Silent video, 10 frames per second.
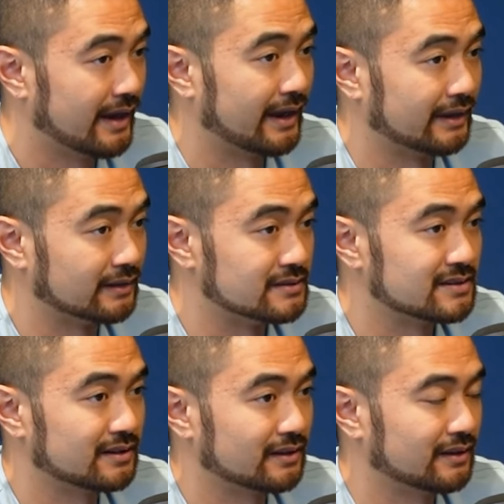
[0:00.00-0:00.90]
And
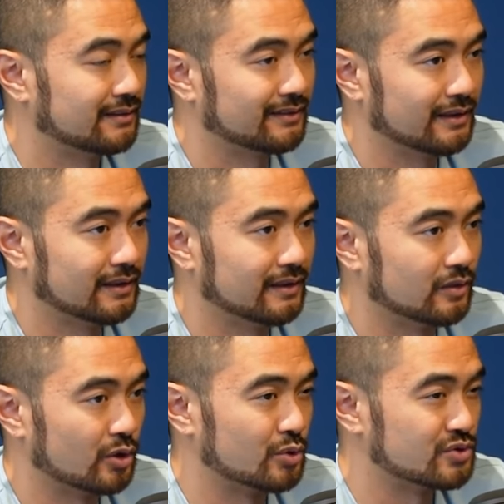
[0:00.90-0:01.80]

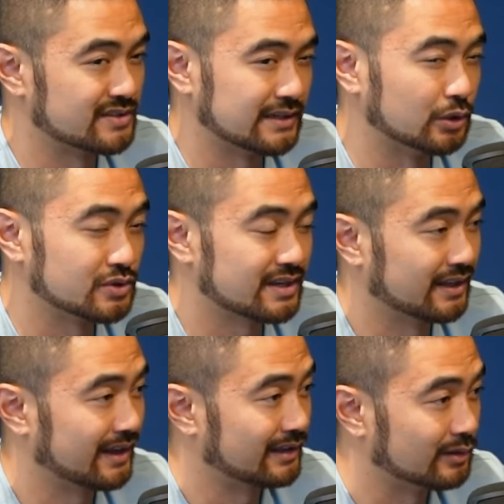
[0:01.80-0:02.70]
those deals can
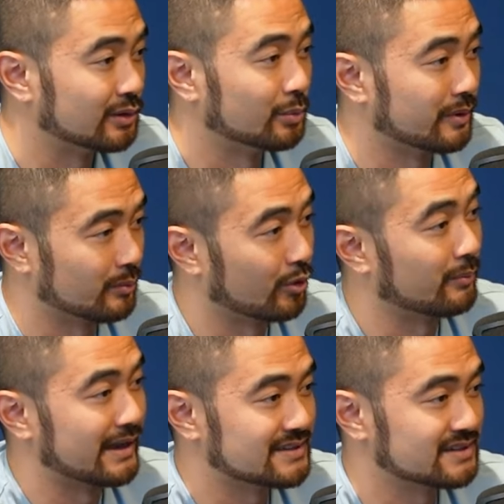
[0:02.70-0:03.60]
get a little bit more
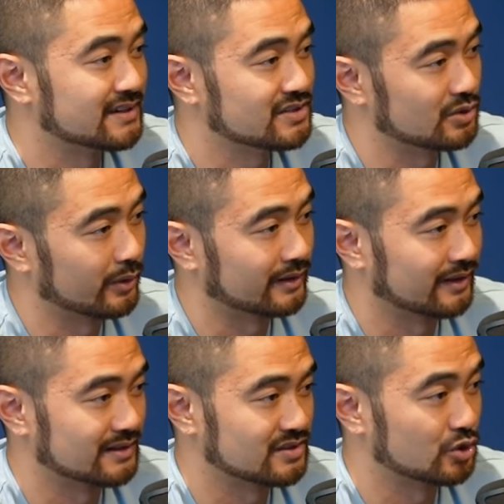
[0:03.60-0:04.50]
messy. So
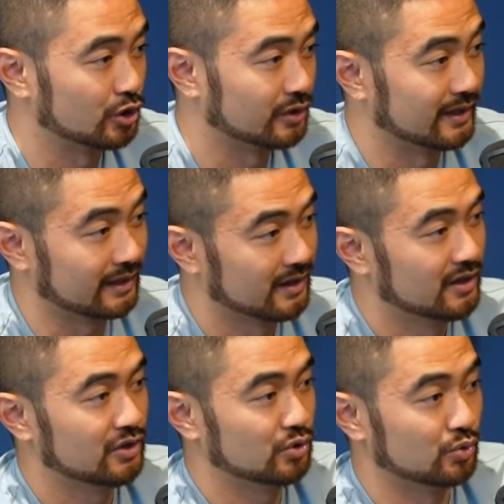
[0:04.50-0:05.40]
it's good that
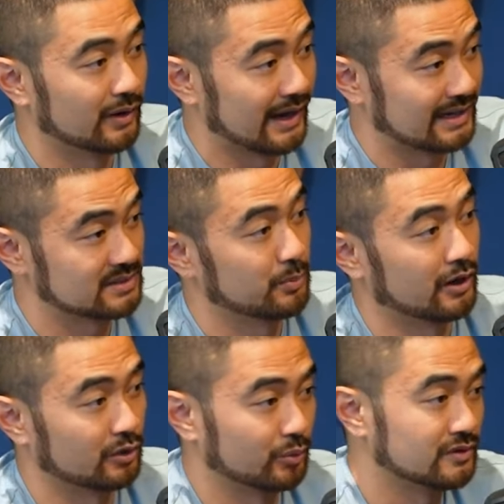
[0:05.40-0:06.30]
you guys
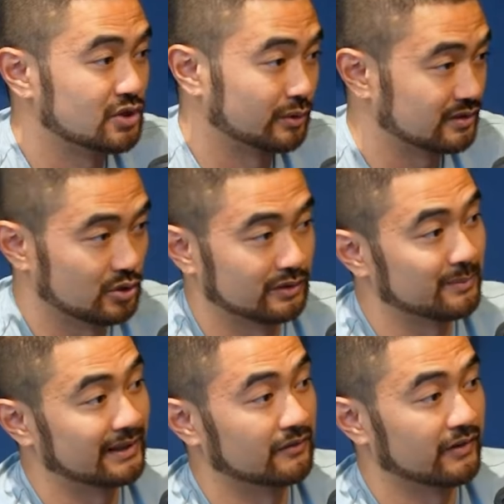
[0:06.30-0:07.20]
partner with Tony. Tony
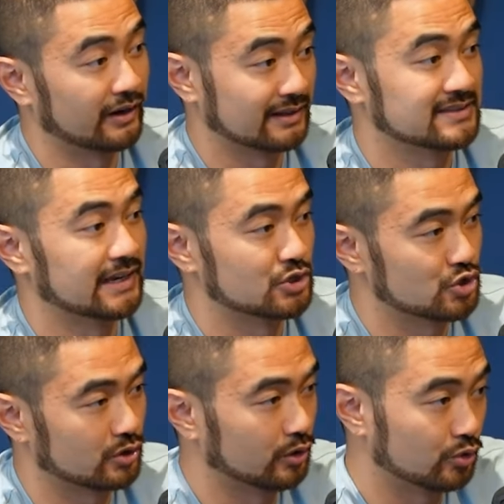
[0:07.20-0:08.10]
made it very
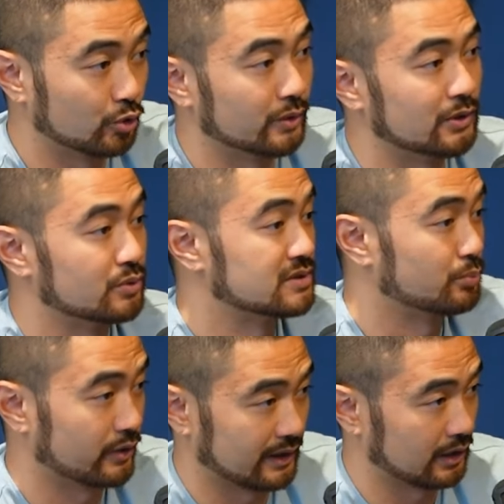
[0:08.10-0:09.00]
intentional who he was
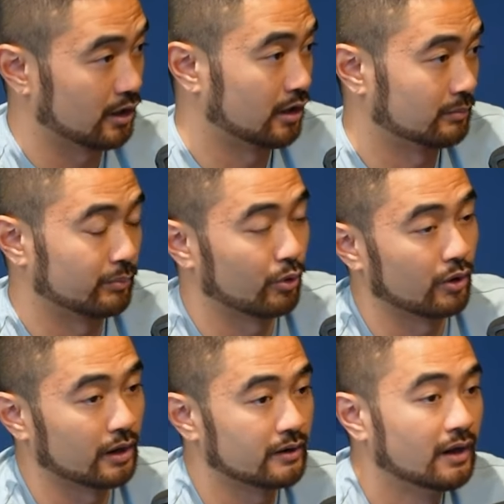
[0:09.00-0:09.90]
bringing on
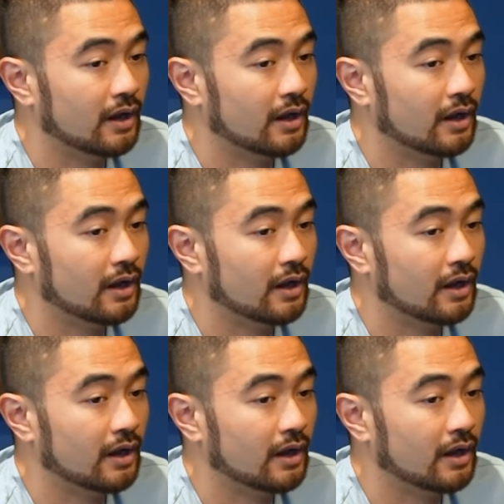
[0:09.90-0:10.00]
board.